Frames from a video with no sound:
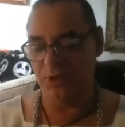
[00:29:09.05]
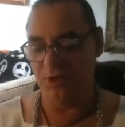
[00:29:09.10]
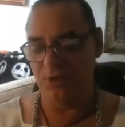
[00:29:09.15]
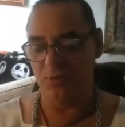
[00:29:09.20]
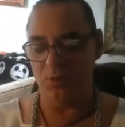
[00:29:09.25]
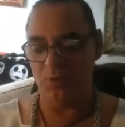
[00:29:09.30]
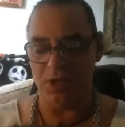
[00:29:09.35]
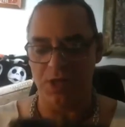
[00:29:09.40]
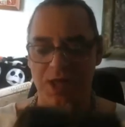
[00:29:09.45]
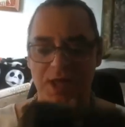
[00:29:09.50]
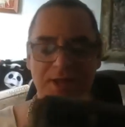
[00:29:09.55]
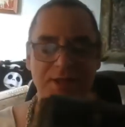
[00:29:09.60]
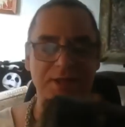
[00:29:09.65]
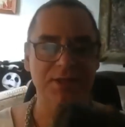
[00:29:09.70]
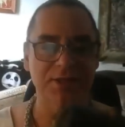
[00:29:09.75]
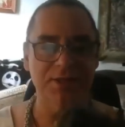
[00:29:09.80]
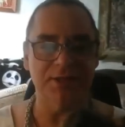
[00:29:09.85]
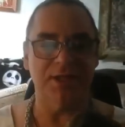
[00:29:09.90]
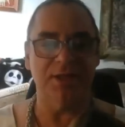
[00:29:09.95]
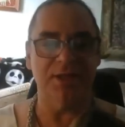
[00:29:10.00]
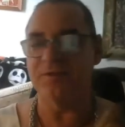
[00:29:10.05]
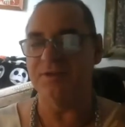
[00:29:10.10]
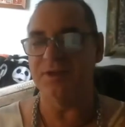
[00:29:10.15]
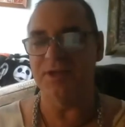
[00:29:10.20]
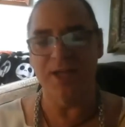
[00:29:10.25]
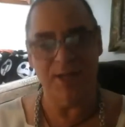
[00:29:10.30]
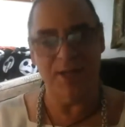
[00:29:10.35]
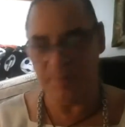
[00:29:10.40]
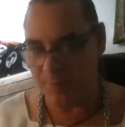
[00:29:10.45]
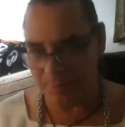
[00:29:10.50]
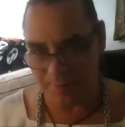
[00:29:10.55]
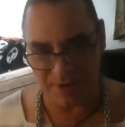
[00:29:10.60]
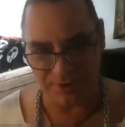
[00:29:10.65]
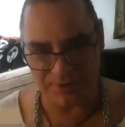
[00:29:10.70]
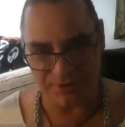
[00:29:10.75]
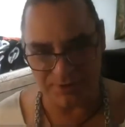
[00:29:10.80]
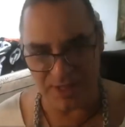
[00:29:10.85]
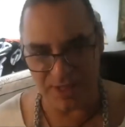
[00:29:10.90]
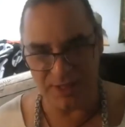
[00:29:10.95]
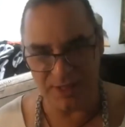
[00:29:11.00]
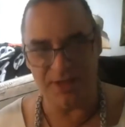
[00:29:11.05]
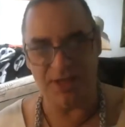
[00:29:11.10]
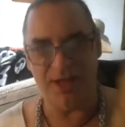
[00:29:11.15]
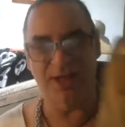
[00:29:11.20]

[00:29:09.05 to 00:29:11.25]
Well, I didn't give a damn about that. I